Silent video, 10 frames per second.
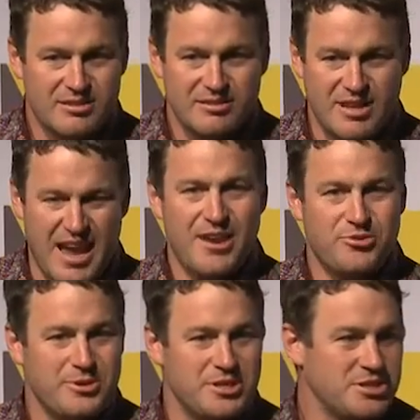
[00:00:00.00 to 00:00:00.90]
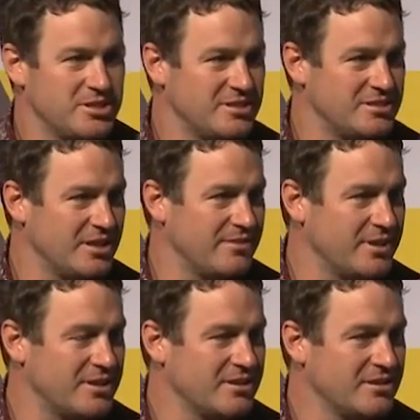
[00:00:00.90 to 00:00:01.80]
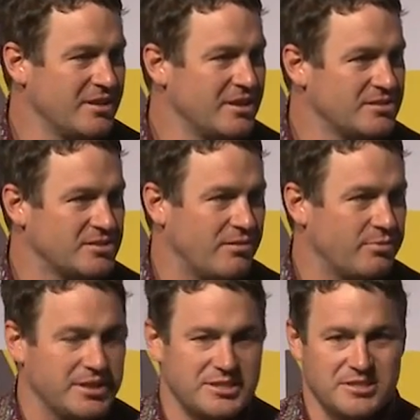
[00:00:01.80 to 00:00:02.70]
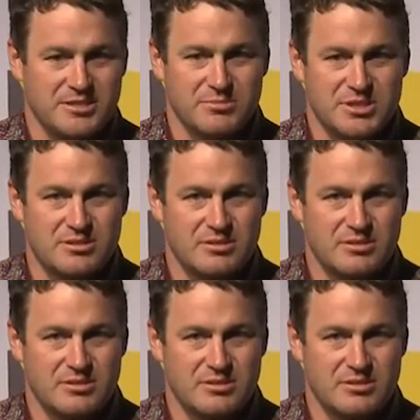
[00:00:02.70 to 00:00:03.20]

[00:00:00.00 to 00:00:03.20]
cartridge-delivered software systems.